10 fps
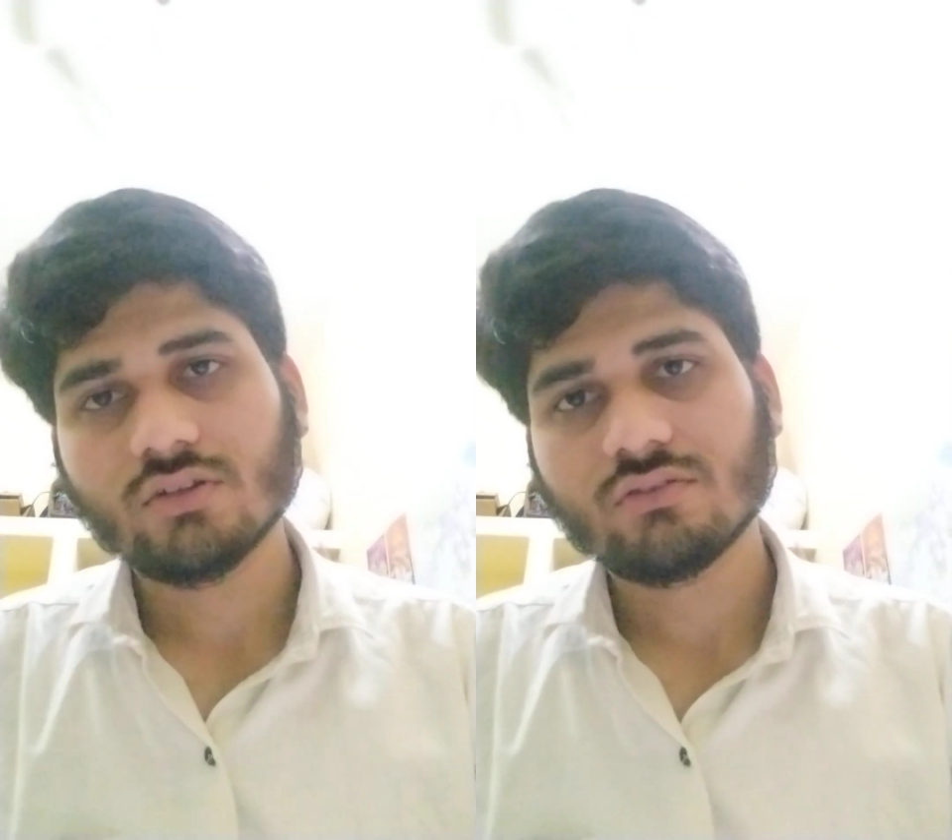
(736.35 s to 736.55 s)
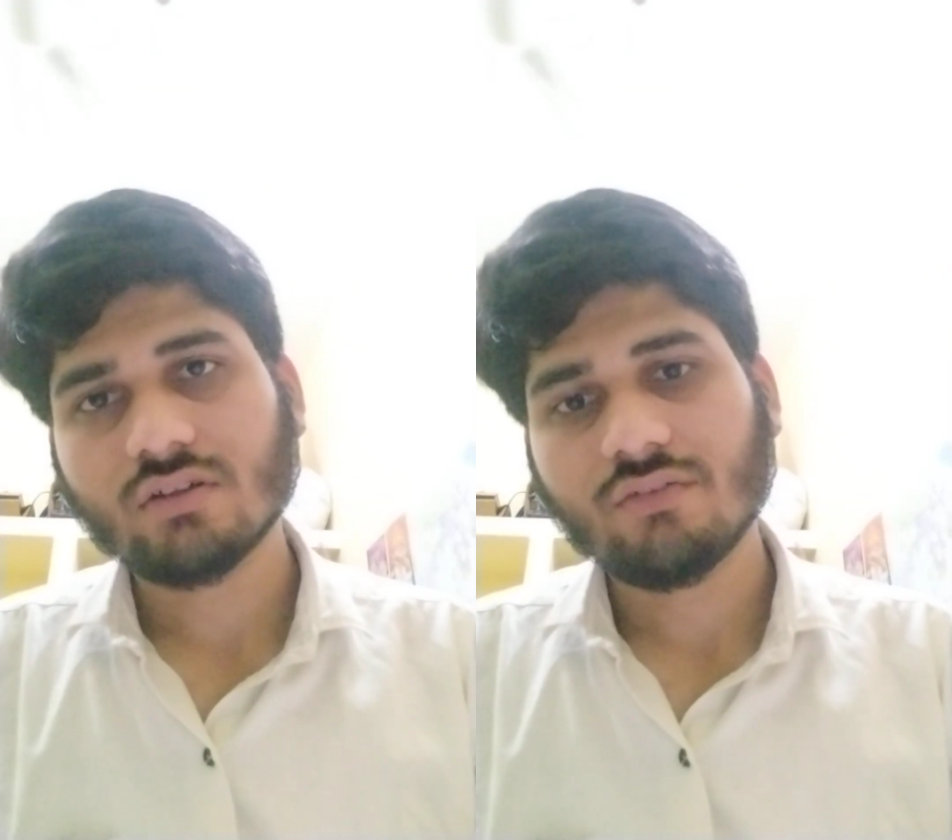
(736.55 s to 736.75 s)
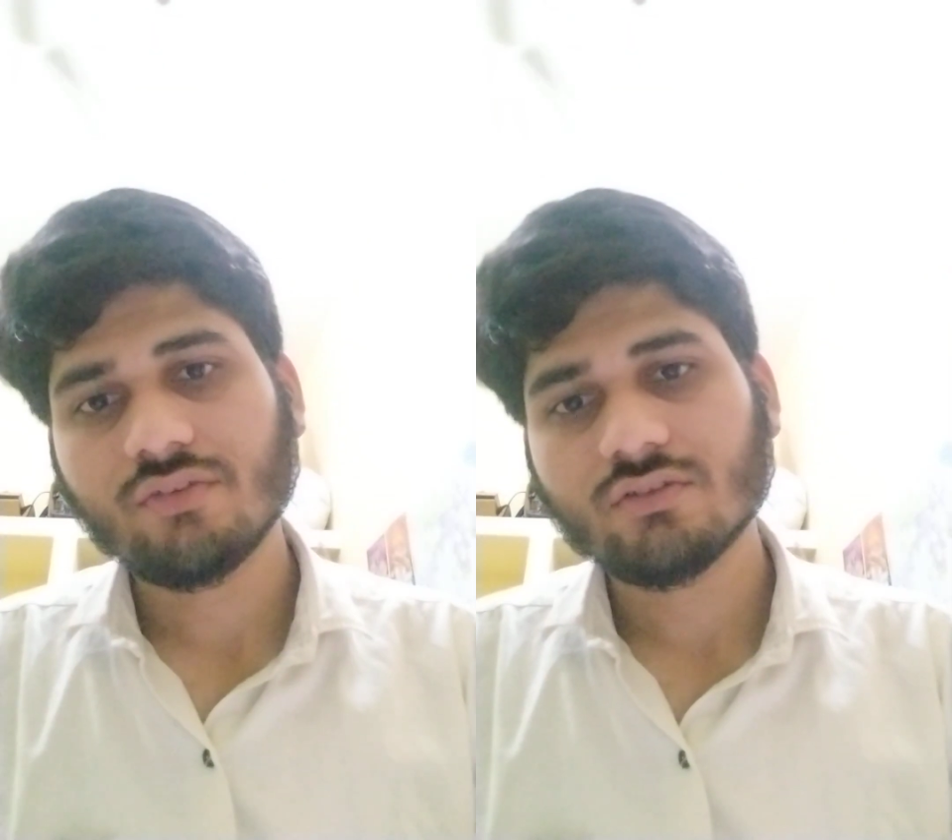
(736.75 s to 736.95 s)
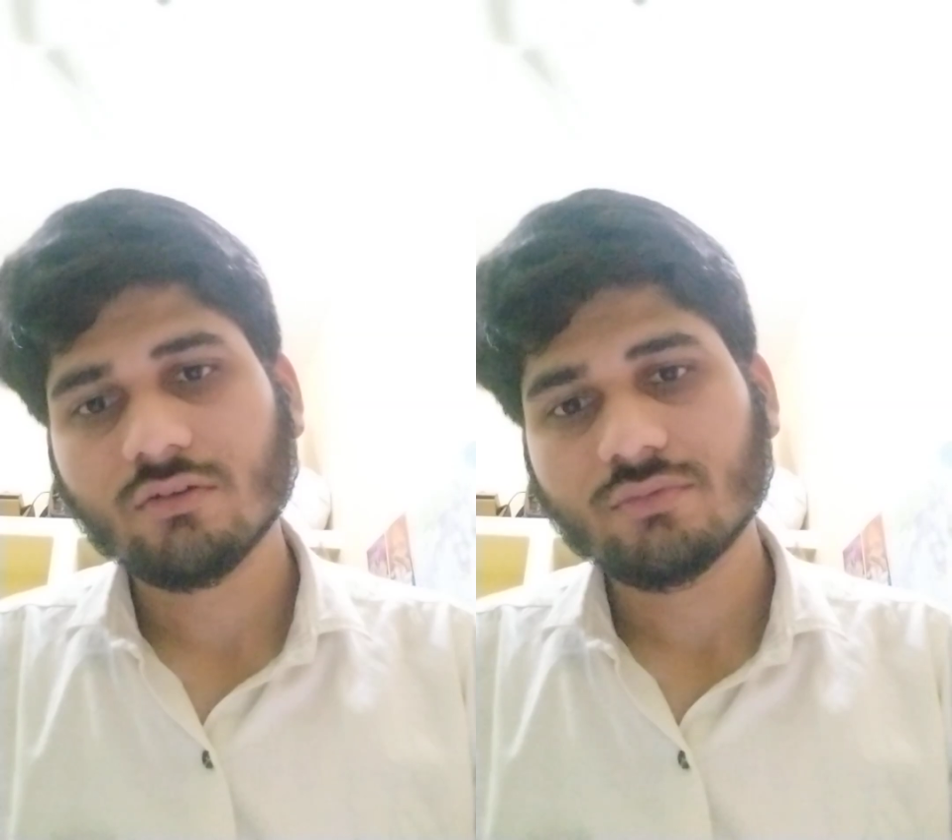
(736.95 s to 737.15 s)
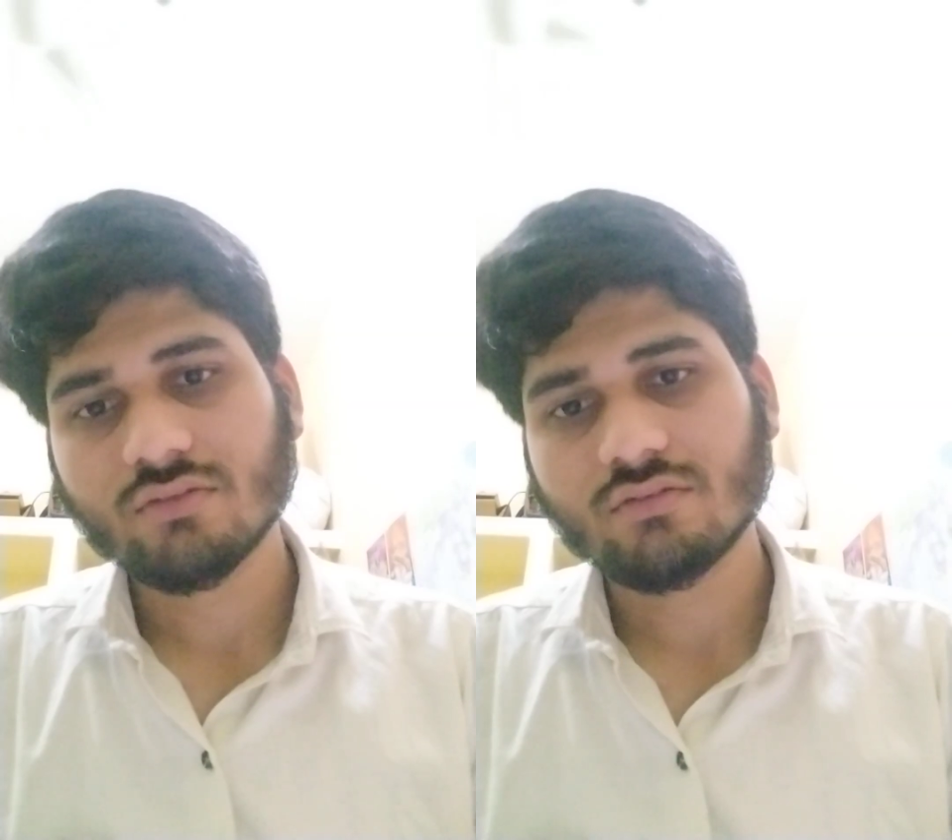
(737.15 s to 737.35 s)
the surface
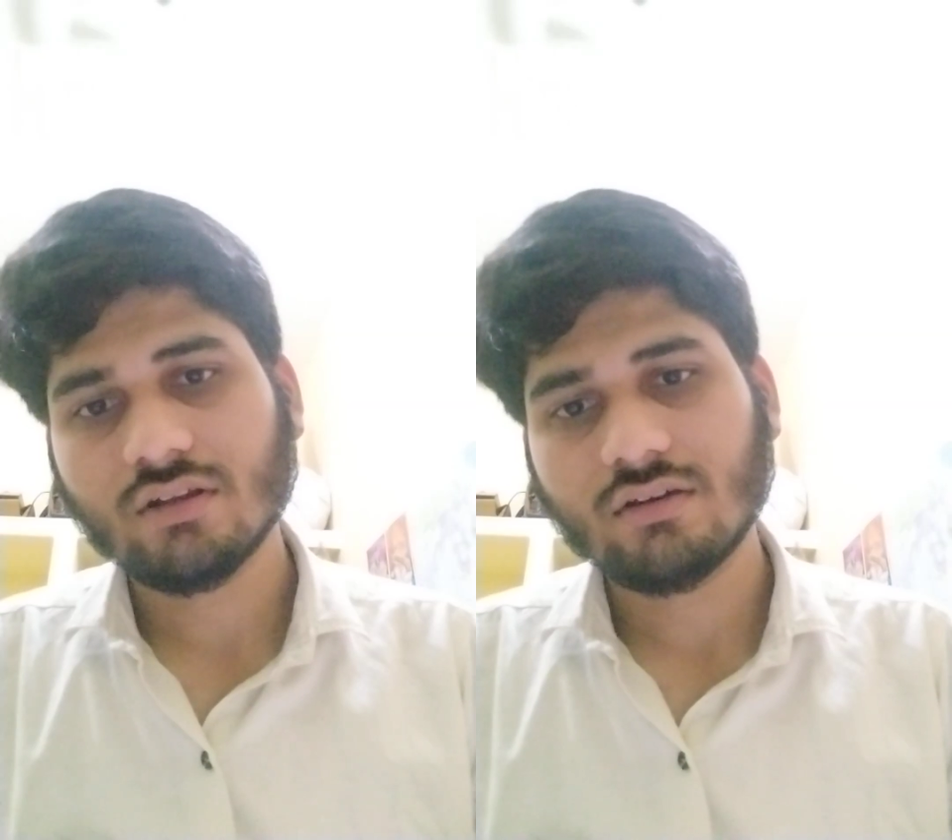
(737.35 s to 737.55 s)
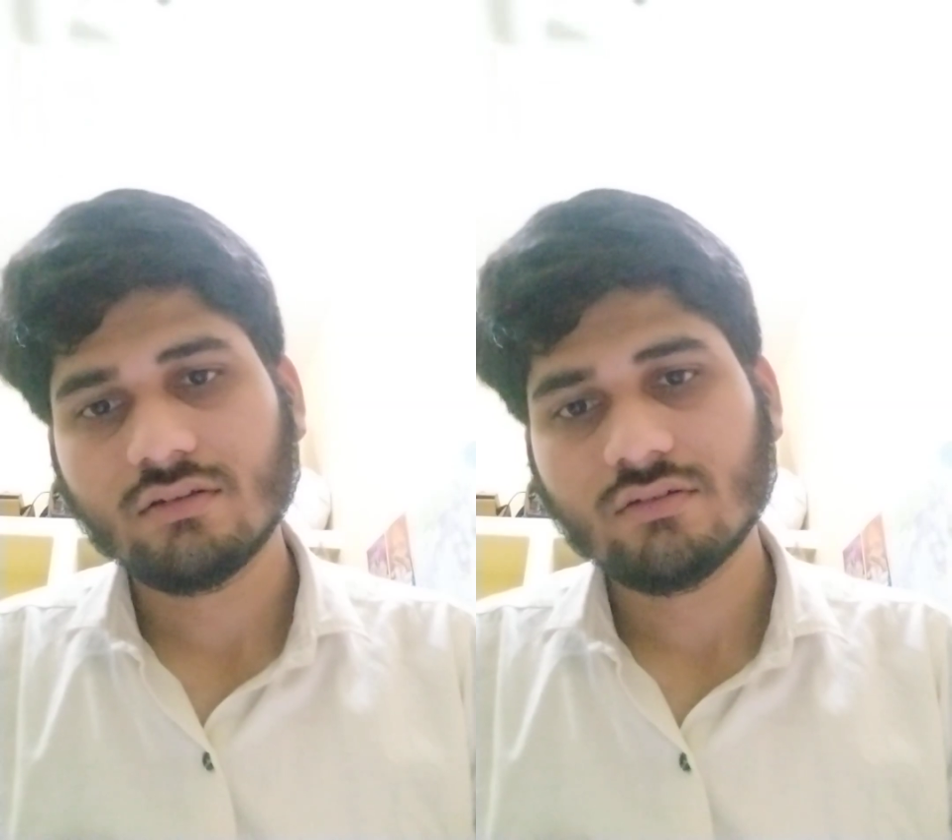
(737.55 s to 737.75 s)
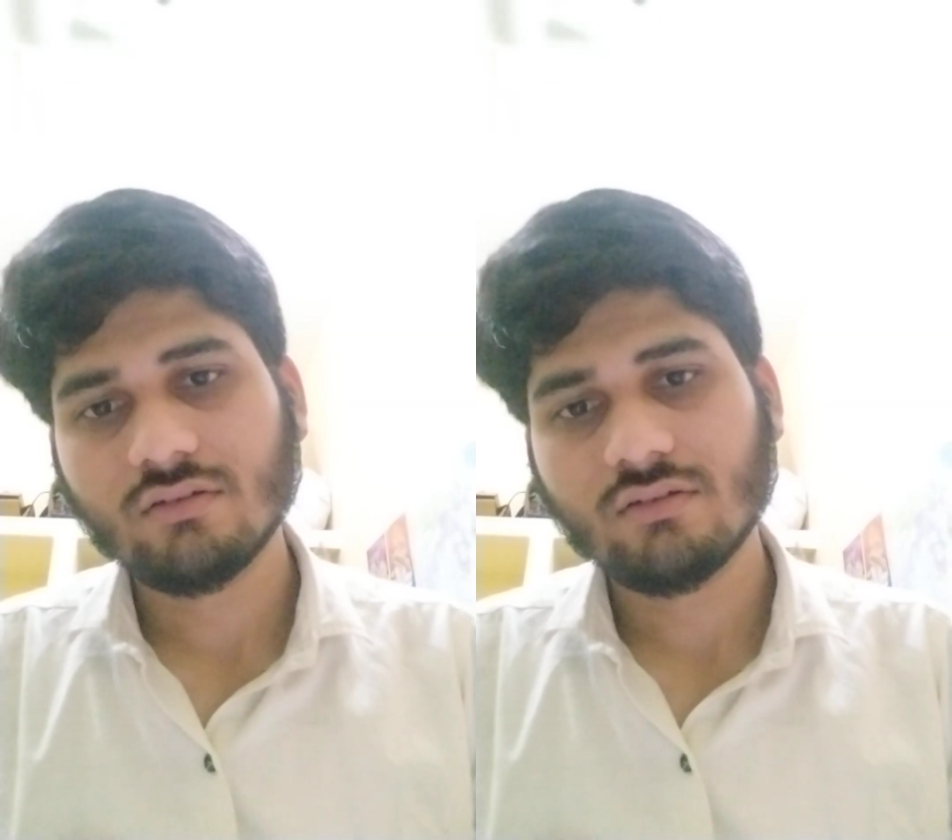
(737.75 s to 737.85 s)
of the sun,